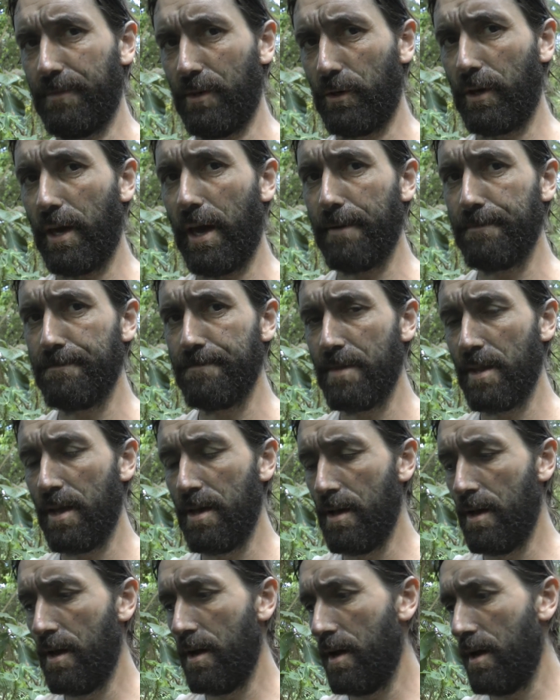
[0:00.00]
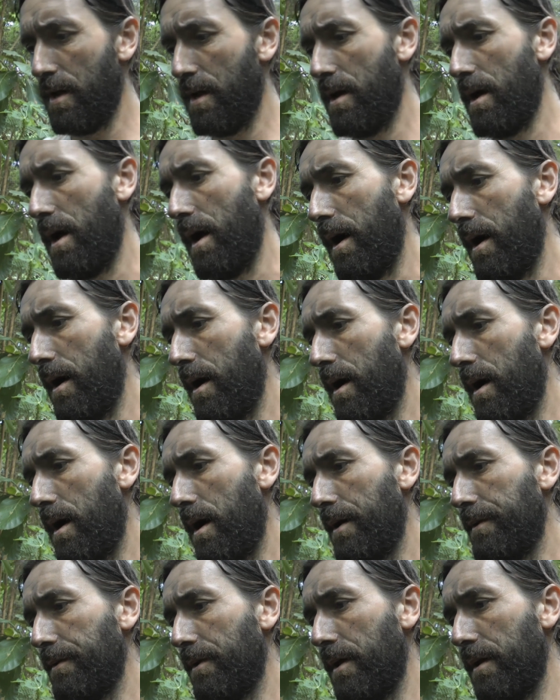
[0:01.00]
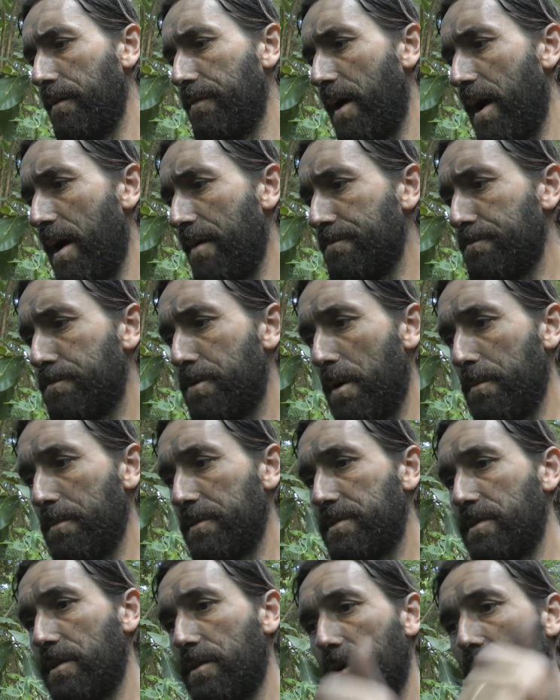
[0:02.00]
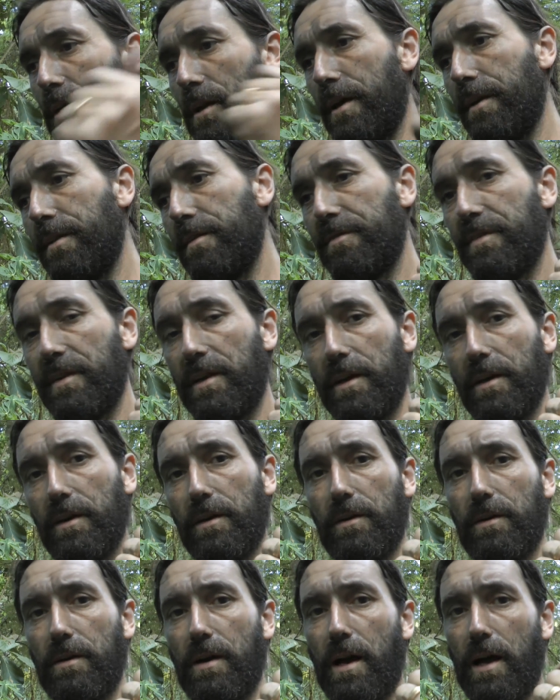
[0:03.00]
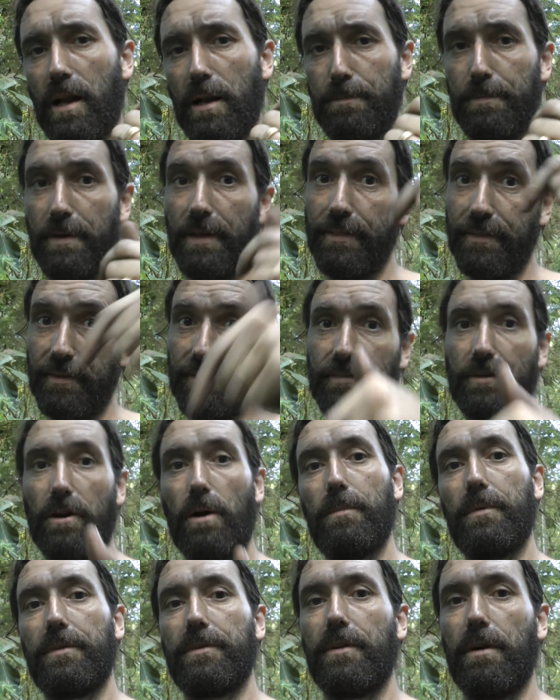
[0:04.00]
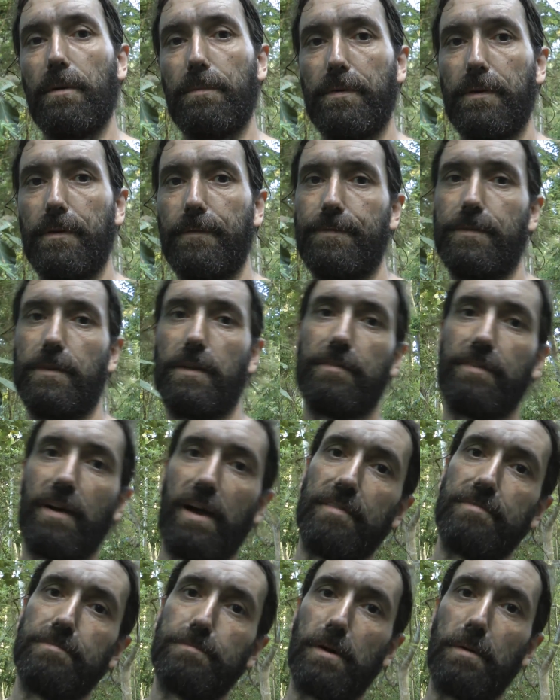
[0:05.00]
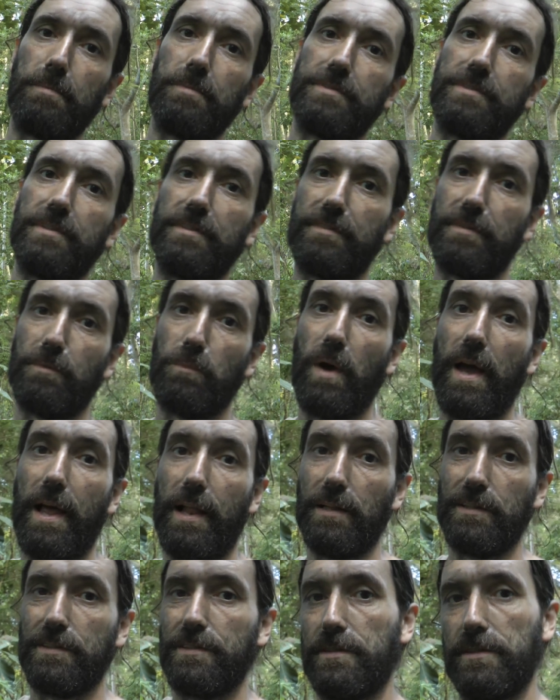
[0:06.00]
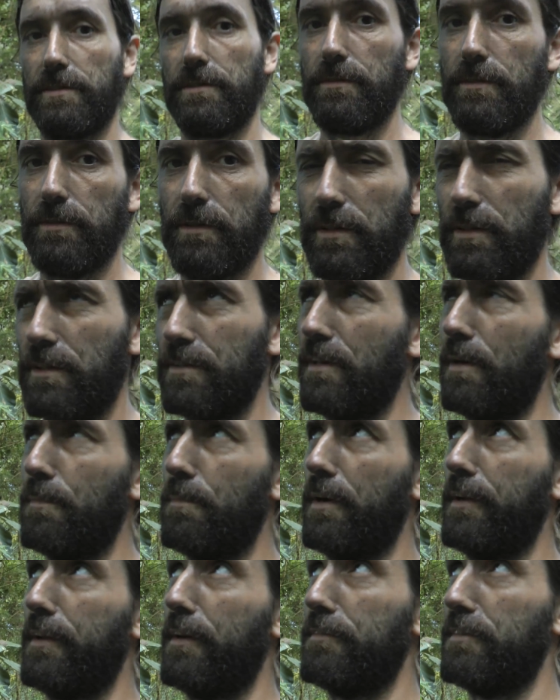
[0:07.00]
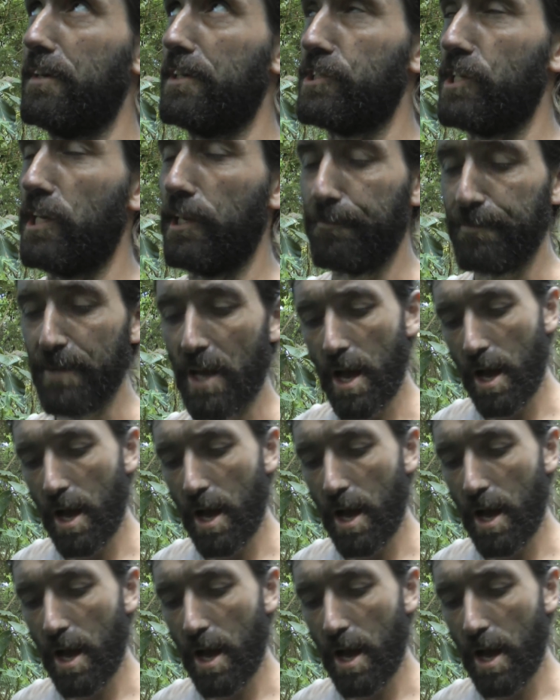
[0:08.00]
Okay? And if I haven't promised it earlier in the video, I'll pin this comment up if I haven't promised it somewhere else, because I might have actually.